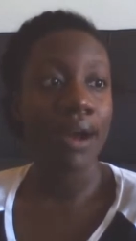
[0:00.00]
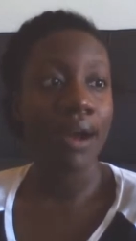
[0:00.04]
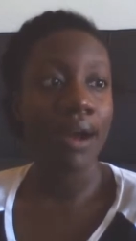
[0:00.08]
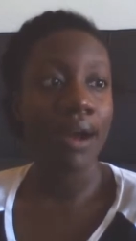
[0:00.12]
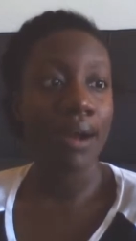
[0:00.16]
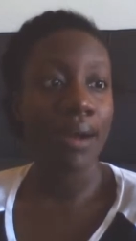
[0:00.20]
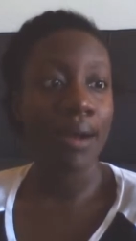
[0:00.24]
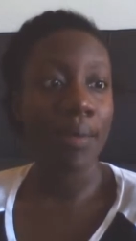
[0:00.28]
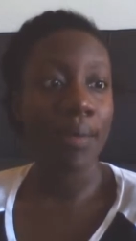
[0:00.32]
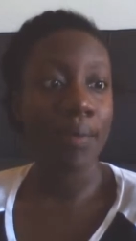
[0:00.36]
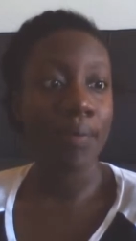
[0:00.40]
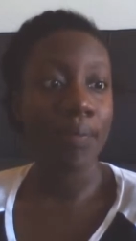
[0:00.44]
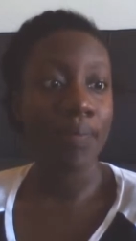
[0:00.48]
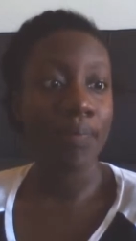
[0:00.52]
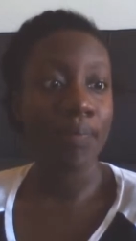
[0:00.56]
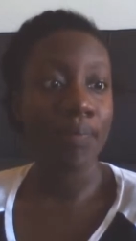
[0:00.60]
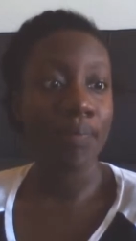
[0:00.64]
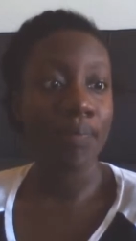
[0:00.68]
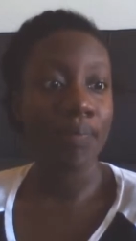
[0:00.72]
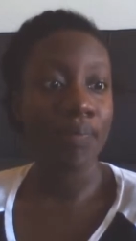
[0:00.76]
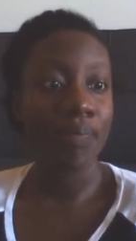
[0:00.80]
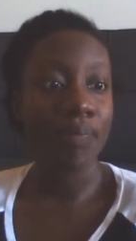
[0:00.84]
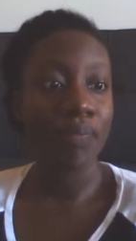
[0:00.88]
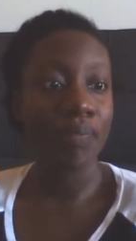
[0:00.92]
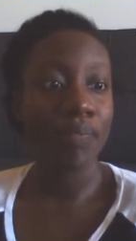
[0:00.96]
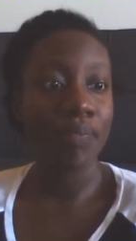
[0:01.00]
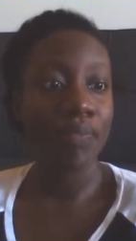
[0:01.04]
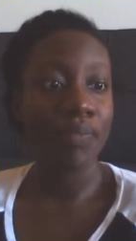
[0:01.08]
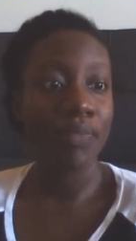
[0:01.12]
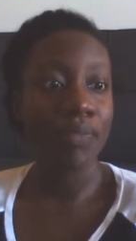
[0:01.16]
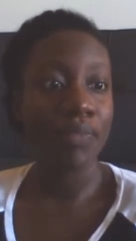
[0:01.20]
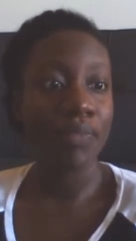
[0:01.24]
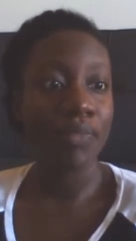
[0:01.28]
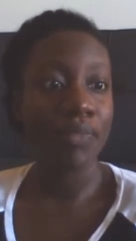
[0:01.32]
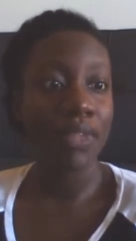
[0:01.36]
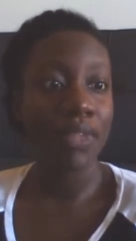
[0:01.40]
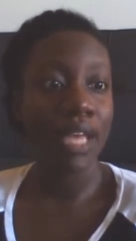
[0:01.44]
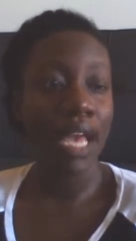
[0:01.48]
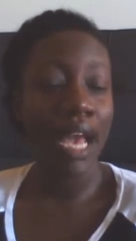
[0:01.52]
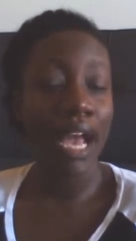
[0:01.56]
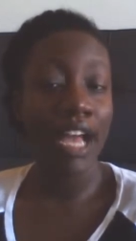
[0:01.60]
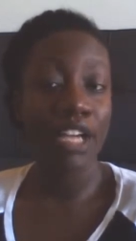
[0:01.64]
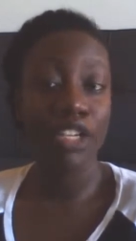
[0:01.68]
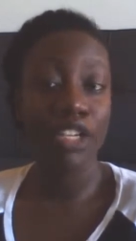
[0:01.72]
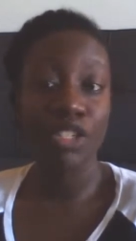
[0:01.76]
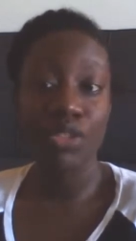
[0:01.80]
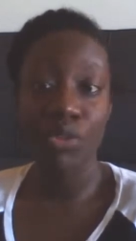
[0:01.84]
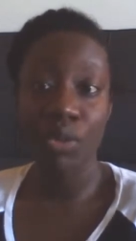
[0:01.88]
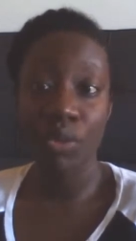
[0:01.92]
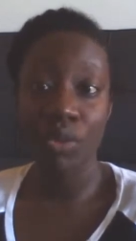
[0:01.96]

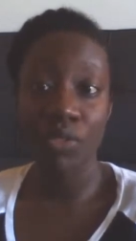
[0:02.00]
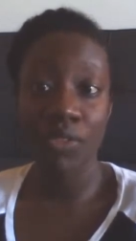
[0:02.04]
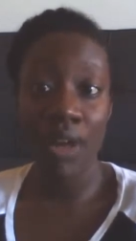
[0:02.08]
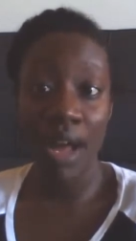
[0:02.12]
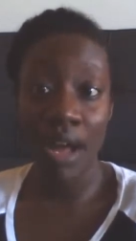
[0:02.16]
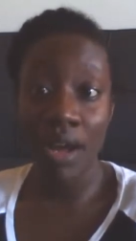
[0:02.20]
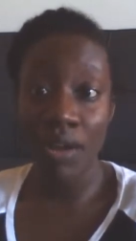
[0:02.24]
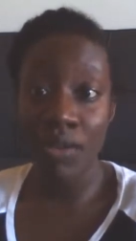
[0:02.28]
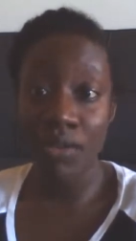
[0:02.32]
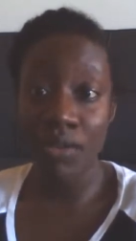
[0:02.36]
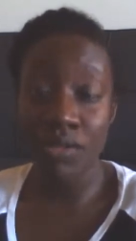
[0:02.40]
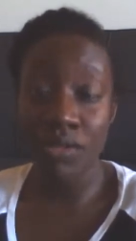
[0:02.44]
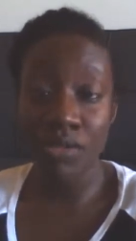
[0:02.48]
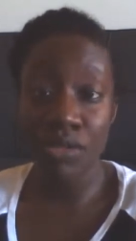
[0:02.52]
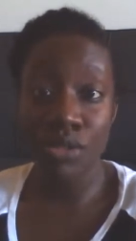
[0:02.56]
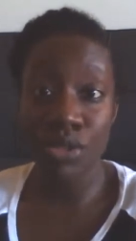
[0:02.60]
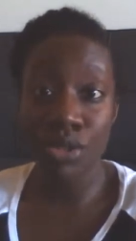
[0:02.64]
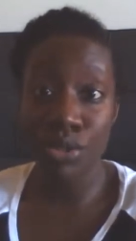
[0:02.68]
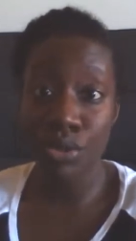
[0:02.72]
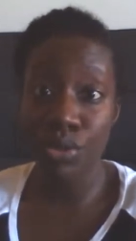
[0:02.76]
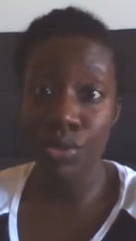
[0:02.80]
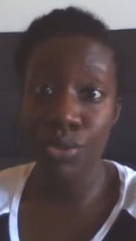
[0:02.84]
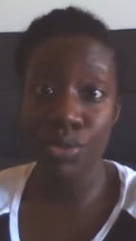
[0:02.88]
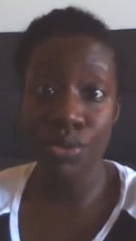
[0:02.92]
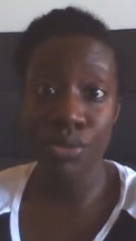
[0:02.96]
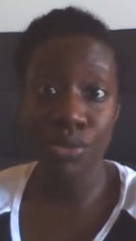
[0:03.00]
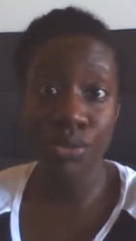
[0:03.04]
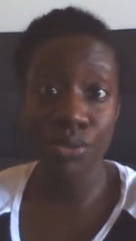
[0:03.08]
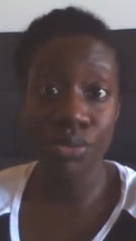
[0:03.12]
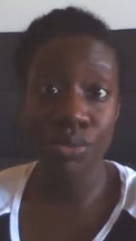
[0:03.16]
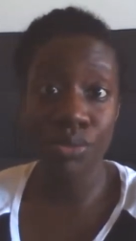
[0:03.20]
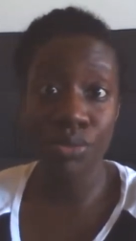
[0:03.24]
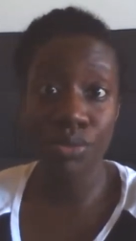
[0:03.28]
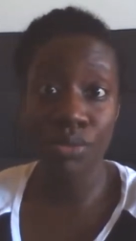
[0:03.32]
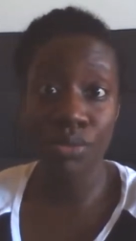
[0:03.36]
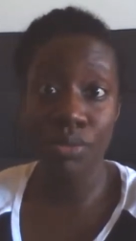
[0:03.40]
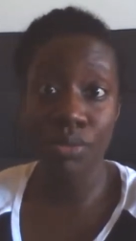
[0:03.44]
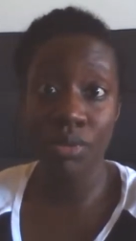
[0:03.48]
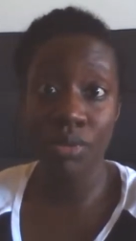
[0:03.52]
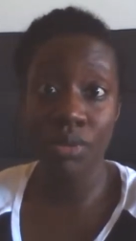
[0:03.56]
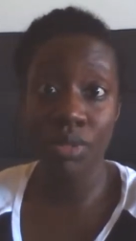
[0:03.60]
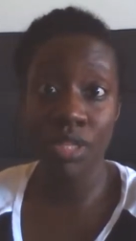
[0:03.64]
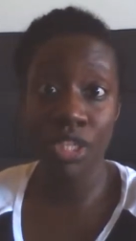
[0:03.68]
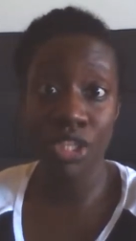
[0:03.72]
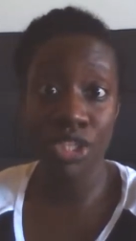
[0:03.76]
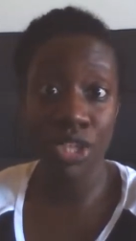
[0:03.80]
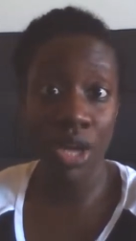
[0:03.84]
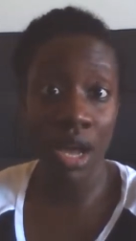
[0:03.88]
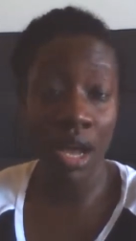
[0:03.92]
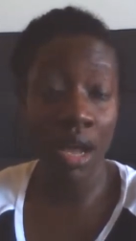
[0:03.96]
I drove out to
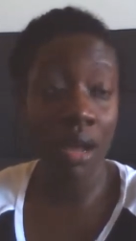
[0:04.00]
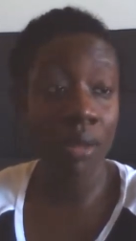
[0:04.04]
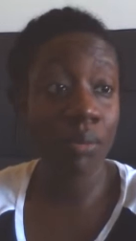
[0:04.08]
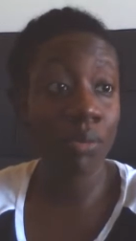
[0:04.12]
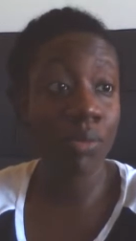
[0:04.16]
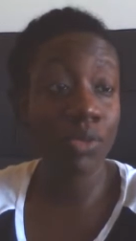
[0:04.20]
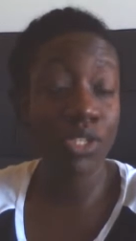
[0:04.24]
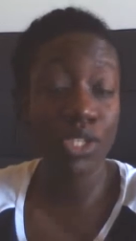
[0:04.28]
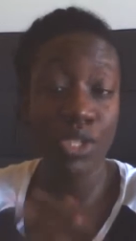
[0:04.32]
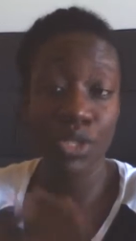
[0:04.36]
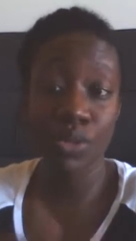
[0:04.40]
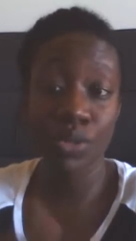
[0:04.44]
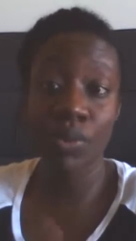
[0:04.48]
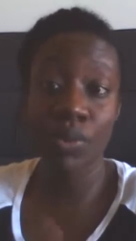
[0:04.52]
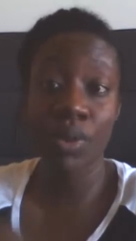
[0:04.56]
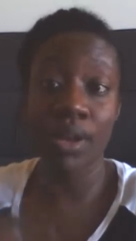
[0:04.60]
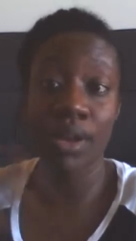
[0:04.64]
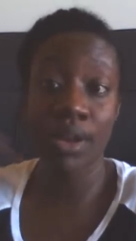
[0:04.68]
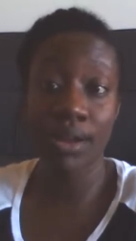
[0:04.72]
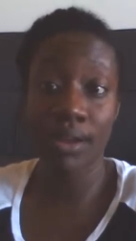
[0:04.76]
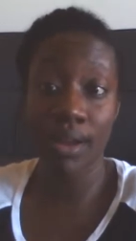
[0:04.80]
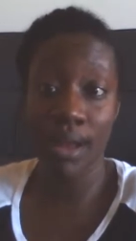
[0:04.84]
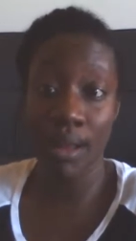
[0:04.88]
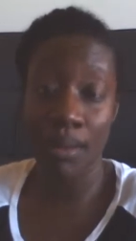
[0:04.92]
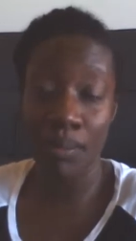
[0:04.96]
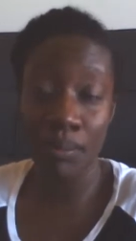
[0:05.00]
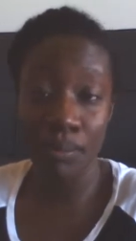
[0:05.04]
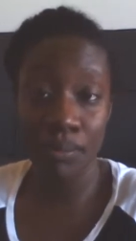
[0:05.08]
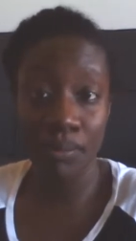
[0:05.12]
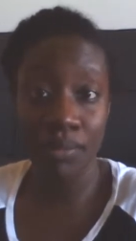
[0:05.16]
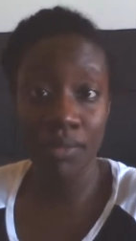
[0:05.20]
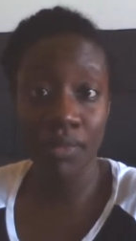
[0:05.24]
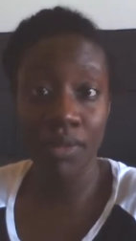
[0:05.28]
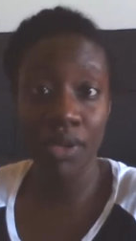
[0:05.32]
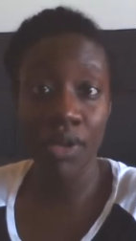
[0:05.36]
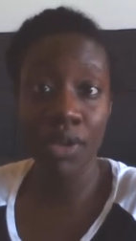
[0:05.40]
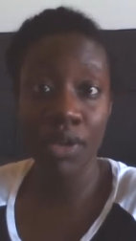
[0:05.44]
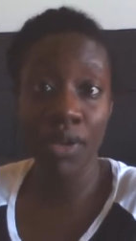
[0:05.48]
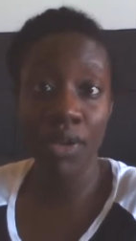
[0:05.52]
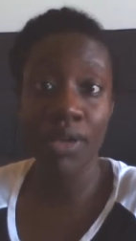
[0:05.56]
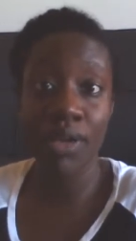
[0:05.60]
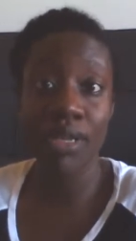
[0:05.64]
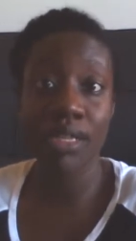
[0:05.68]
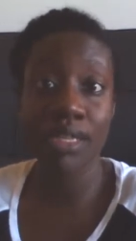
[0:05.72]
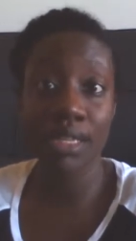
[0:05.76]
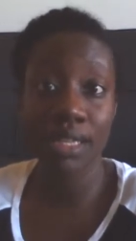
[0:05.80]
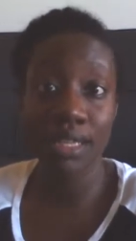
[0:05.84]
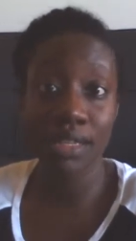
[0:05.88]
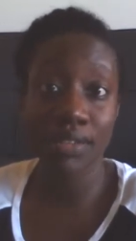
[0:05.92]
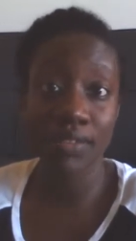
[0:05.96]
the job, which is where I'm
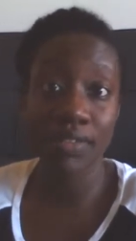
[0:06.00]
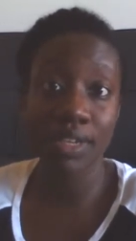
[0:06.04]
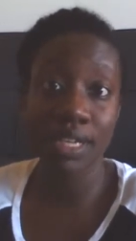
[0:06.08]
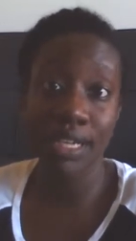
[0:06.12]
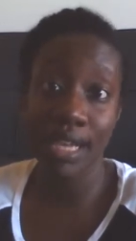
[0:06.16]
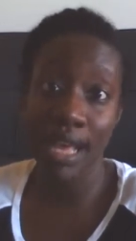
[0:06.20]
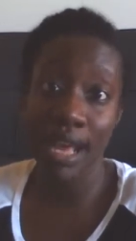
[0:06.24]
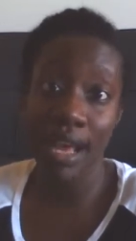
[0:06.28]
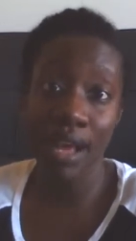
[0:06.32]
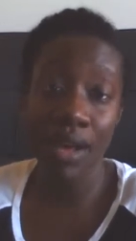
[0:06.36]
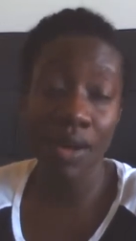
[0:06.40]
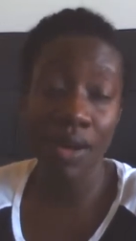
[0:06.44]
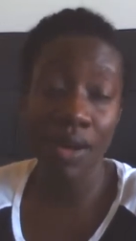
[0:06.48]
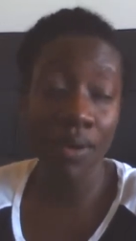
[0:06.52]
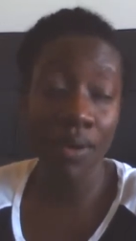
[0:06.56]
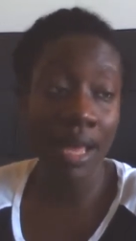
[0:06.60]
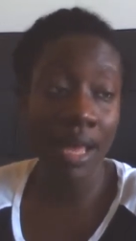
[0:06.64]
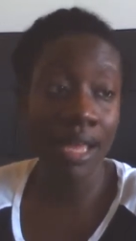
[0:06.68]
currently living now.